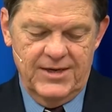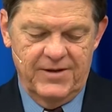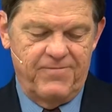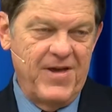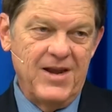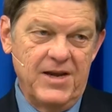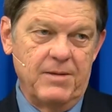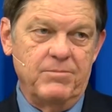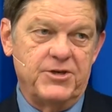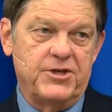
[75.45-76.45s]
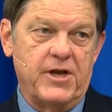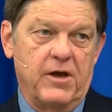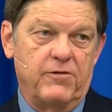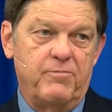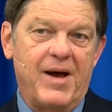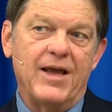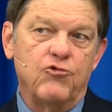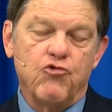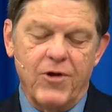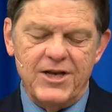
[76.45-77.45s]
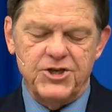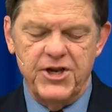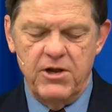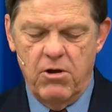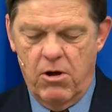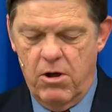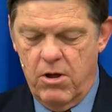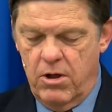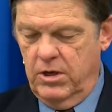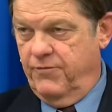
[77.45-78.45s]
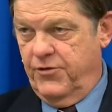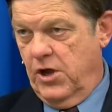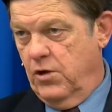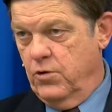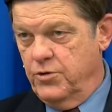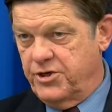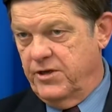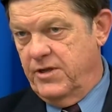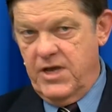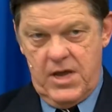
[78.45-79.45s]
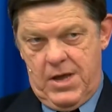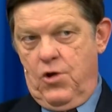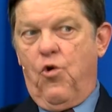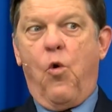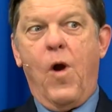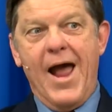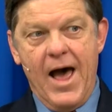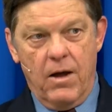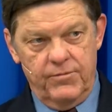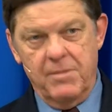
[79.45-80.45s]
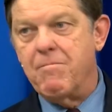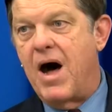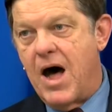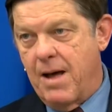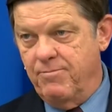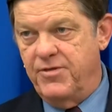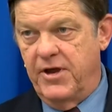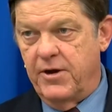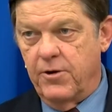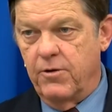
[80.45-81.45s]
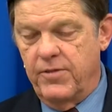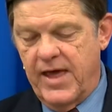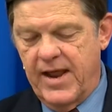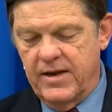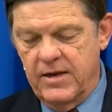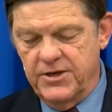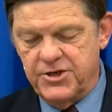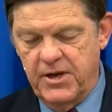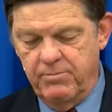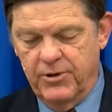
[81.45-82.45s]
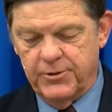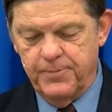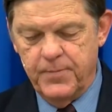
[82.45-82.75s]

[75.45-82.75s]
defend himself by addressing all of those in the crowd, the mob there that had assembled.